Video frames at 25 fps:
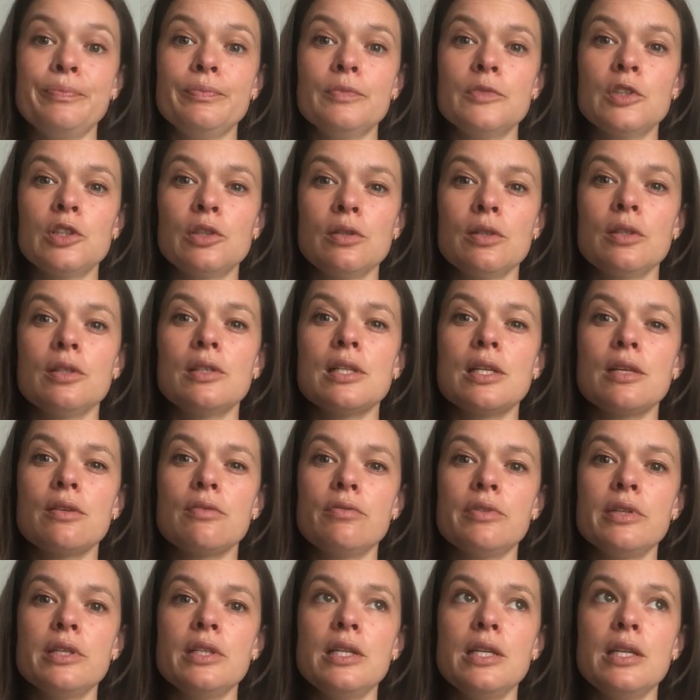So there's a
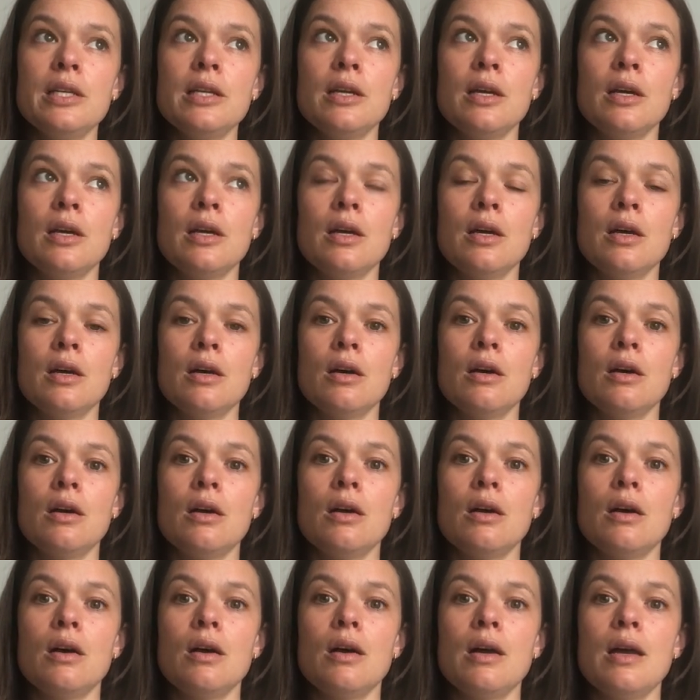really
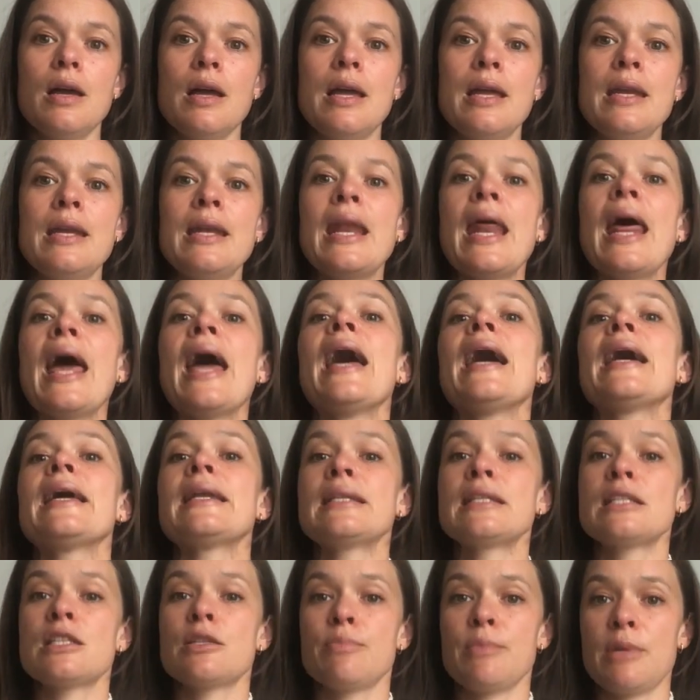an
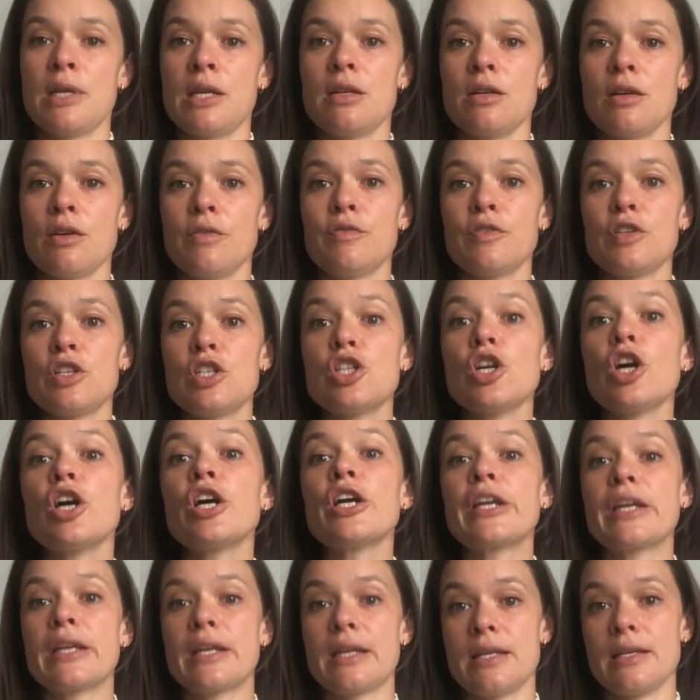enhancement of
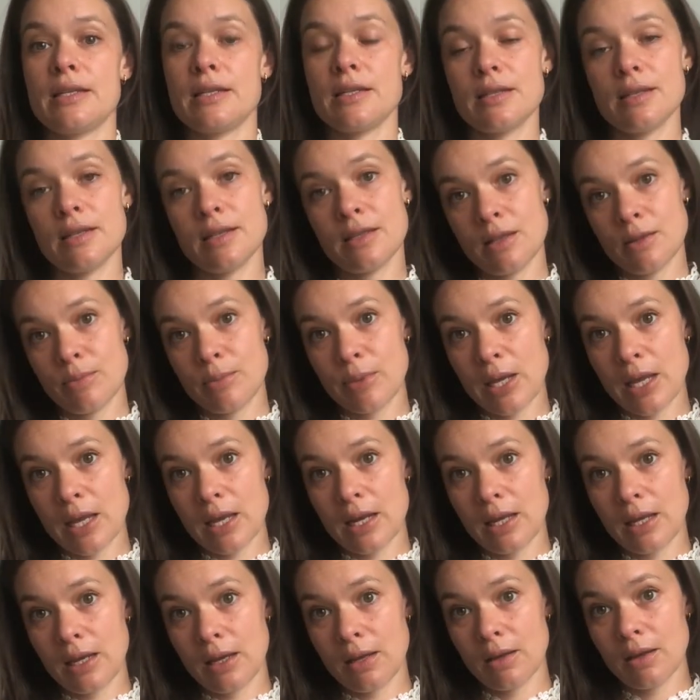darkness in the
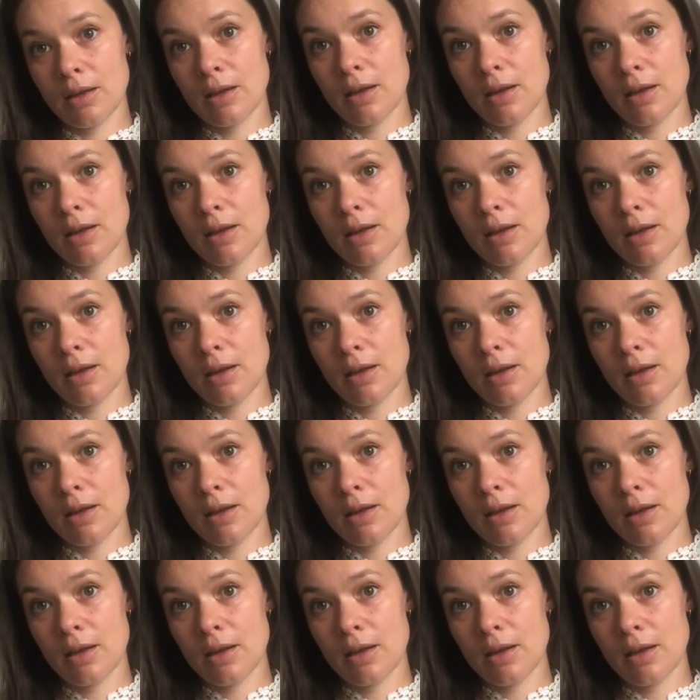beginning.